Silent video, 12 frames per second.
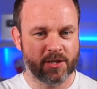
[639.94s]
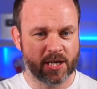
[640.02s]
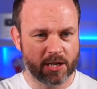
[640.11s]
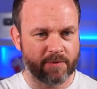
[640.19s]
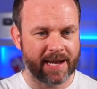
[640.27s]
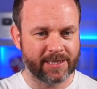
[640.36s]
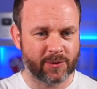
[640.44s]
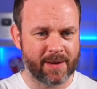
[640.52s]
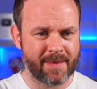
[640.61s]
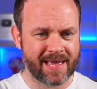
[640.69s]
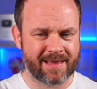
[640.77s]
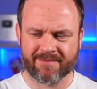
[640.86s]
You're going to rage quit,
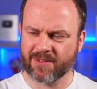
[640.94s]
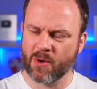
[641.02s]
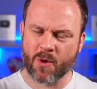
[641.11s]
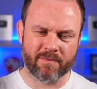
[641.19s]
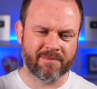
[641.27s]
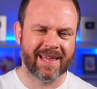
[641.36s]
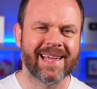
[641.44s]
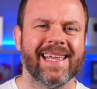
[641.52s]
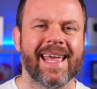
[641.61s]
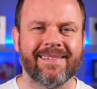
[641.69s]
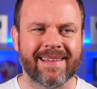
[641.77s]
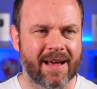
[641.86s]
mate? Go on.
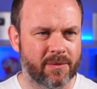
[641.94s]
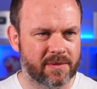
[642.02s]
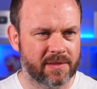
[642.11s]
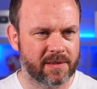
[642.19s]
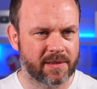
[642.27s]
Get out.